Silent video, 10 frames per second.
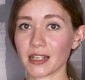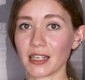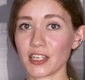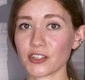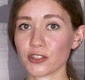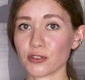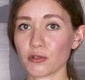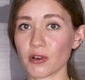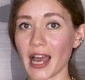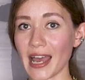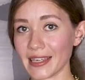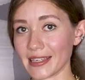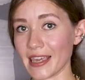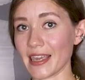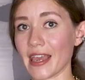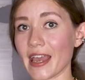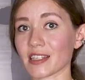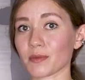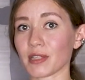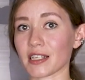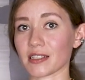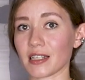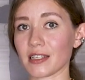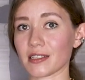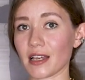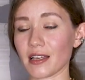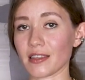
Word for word: Klesch-2IKS+laser,